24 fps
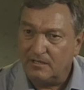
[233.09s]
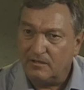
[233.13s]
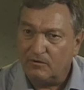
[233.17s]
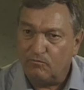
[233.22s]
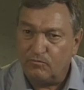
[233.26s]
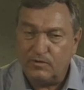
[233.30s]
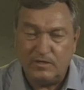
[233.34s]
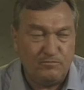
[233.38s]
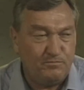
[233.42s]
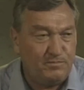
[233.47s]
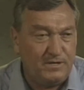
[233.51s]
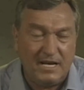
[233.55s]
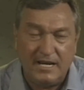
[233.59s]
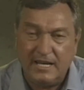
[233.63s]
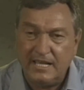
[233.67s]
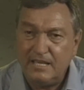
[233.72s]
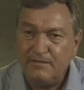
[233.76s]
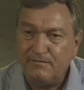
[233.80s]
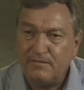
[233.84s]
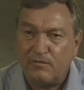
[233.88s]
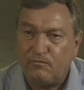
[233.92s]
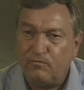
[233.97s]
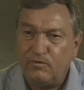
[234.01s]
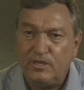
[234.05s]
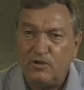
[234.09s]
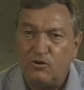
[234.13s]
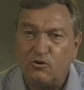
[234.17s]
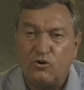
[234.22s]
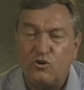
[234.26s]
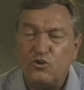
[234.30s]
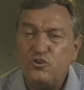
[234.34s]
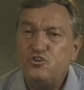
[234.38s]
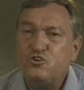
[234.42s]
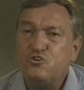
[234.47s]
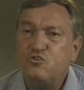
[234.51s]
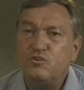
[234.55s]
We believe that we are
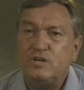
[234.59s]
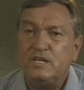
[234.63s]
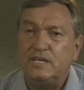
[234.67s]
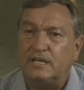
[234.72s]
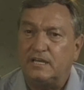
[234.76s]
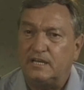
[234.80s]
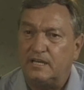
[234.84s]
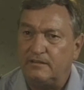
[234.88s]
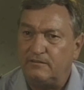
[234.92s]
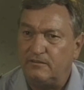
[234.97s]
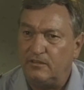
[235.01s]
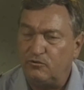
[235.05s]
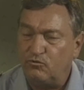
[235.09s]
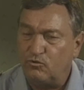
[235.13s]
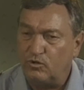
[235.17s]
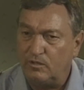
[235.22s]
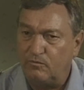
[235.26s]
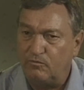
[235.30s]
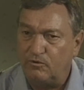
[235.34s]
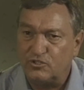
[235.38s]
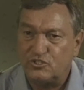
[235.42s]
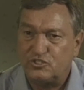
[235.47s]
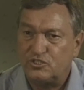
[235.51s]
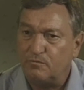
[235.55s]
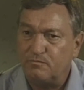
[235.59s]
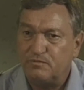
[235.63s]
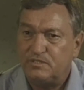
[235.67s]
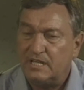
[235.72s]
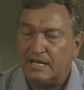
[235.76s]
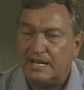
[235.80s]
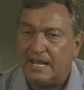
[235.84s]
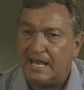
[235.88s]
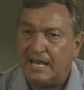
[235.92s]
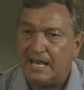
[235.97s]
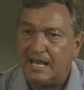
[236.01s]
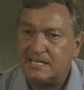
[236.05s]
unique in the universe, something
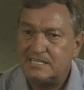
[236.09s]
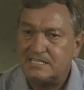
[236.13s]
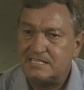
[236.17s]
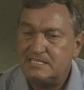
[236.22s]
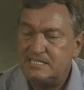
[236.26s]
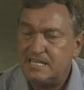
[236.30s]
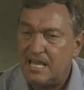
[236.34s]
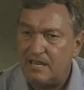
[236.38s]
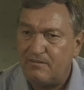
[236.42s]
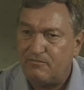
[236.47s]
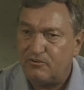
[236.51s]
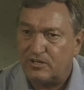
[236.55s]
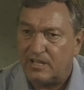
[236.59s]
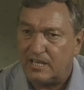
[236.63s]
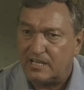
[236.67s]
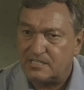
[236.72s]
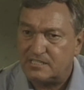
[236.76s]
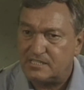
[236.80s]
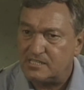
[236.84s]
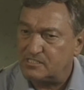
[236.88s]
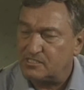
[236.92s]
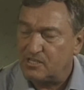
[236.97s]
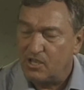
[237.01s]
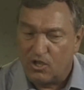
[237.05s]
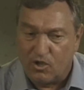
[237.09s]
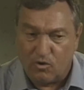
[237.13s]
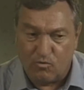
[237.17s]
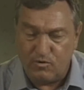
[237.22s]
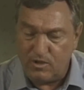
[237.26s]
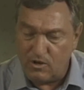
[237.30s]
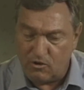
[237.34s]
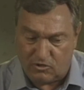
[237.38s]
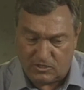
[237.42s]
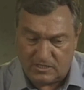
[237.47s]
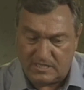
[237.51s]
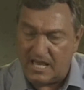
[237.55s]
like us never exists. We
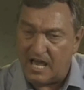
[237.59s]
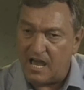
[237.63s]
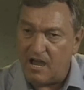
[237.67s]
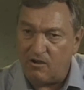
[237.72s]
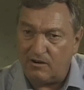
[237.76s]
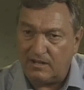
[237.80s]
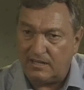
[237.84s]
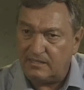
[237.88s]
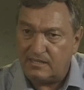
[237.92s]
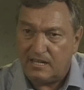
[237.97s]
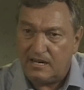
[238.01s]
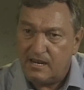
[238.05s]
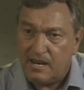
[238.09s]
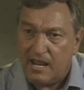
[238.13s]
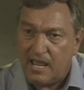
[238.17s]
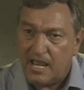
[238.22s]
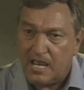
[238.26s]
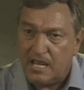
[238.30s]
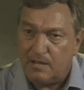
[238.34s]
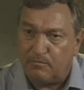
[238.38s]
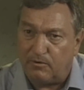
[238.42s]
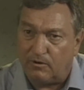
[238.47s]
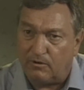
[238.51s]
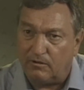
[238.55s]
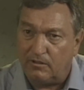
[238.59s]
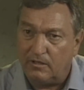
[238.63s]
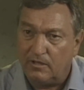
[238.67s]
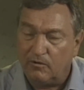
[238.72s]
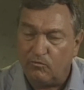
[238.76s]
look down at the navel.